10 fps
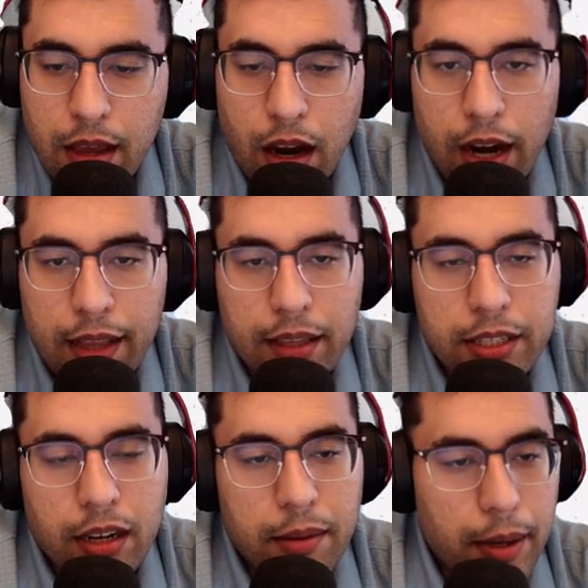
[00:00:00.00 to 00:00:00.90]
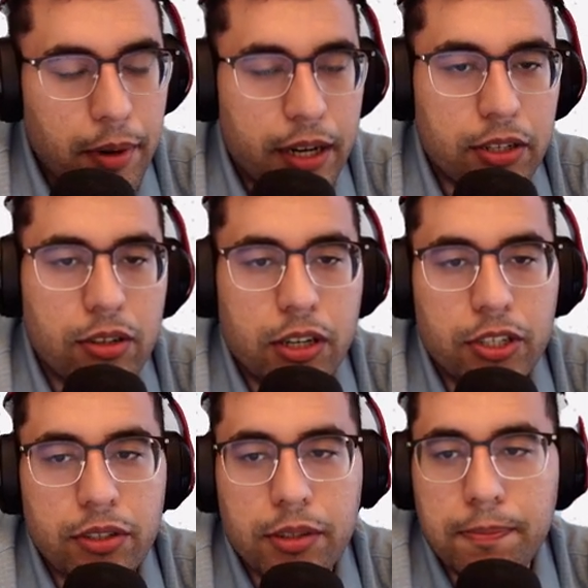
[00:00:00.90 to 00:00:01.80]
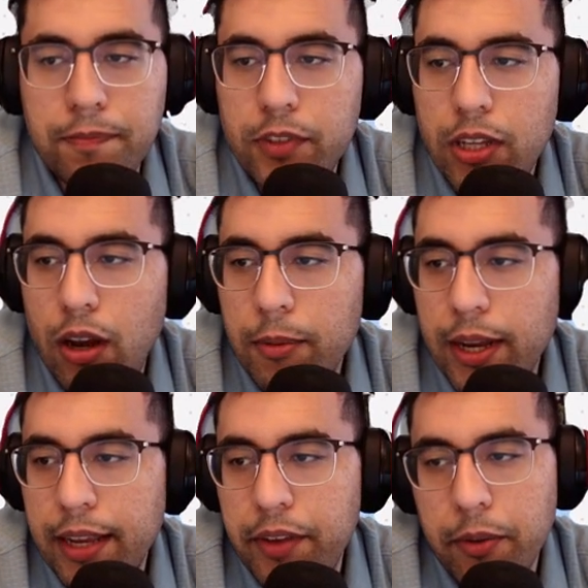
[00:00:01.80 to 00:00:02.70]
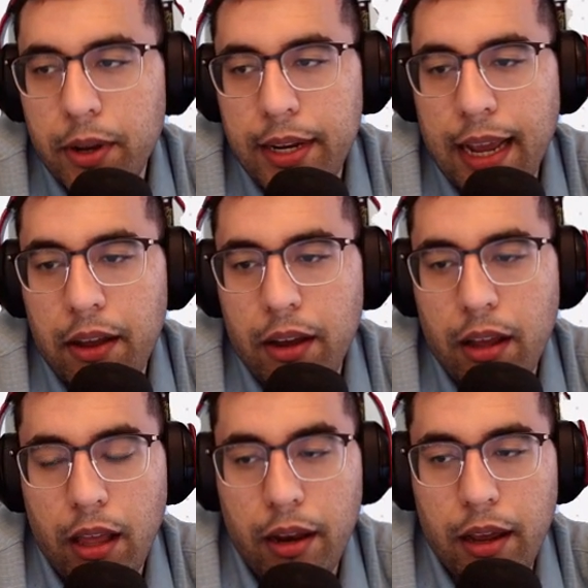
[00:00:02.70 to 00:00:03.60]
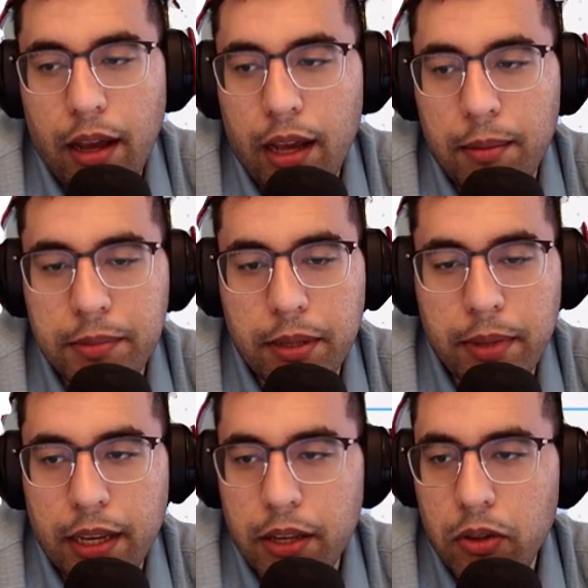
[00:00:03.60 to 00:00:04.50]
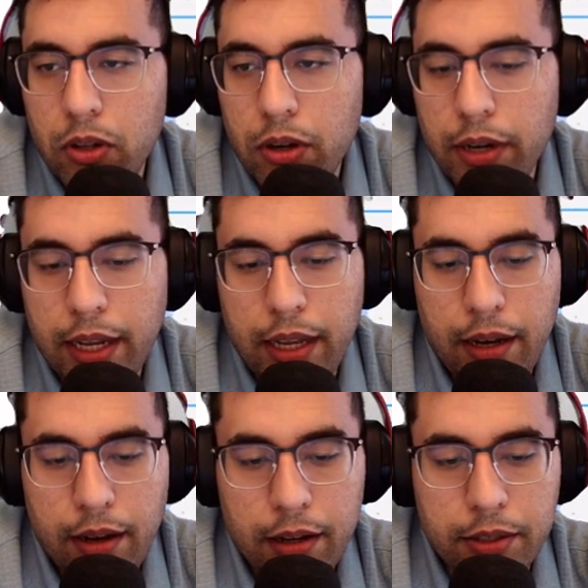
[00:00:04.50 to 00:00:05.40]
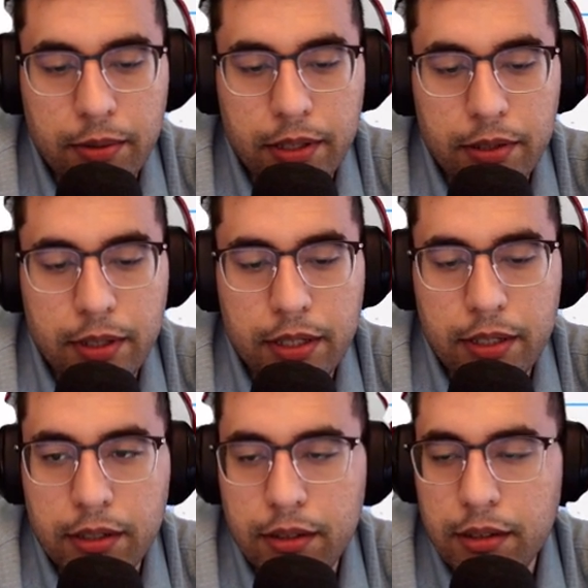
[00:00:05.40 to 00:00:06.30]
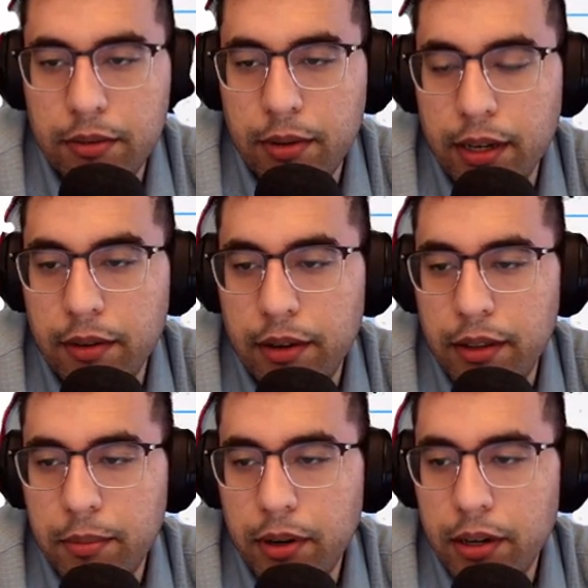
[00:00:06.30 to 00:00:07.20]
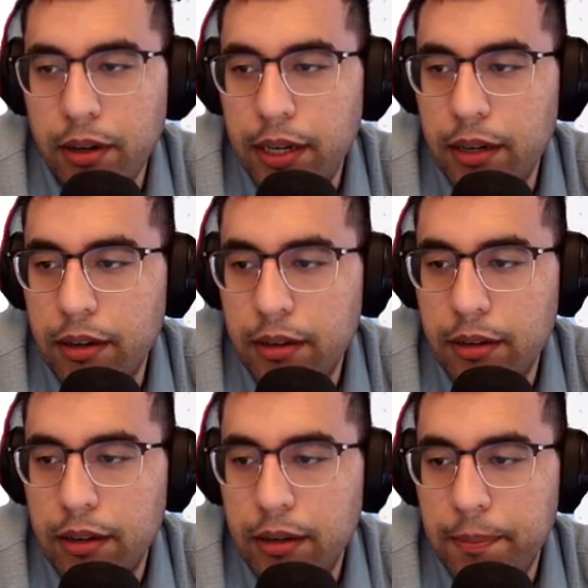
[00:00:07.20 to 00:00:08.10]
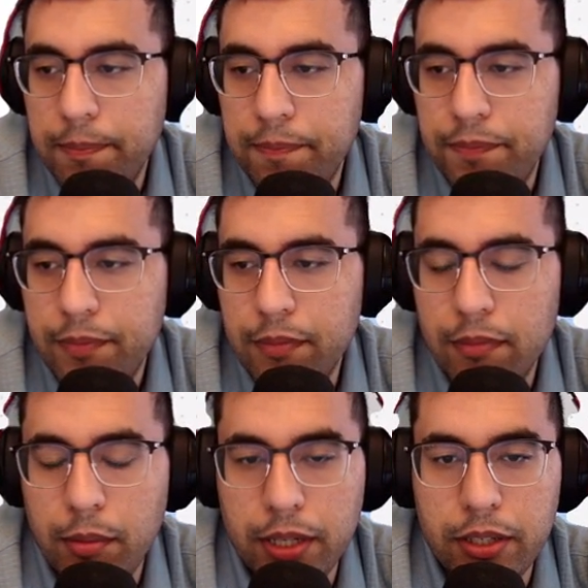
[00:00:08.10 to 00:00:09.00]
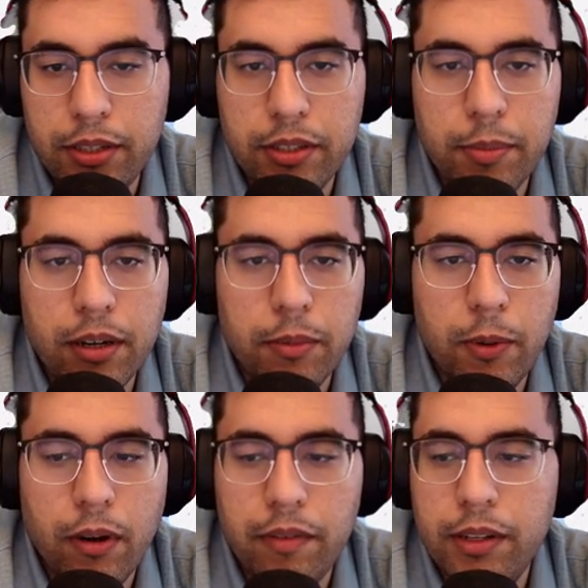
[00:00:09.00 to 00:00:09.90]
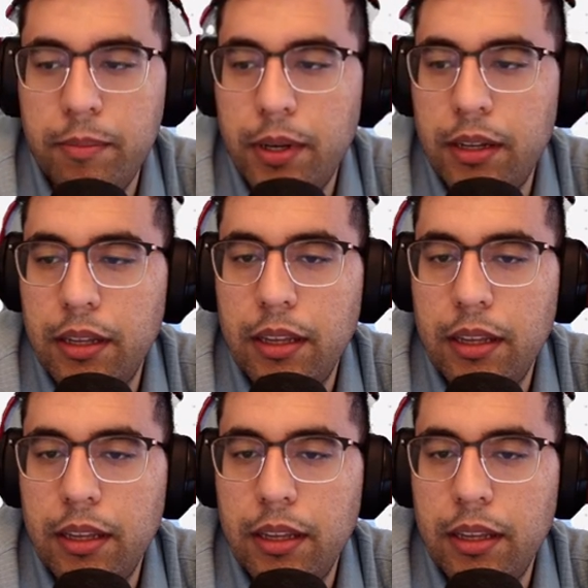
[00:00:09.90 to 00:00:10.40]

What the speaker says: All right, let's talk about market structures. So I'm going to give you a rundown on something you'll learn in, I just want to switch. I don't want to get rid of the marker here. Maybe I should use the marker more often, but.